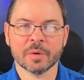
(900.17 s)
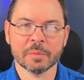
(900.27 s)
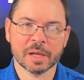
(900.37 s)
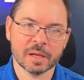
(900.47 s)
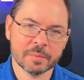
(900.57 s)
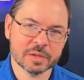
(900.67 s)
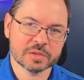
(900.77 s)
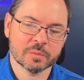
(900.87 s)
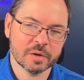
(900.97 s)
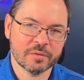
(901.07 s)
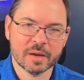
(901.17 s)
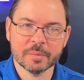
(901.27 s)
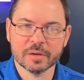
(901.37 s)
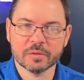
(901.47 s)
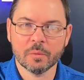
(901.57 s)
Birmingham, that's 25
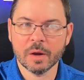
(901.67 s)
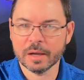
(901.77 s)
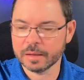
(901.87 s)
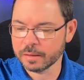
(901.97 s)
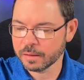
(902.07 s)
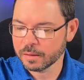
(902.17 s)
minutes away.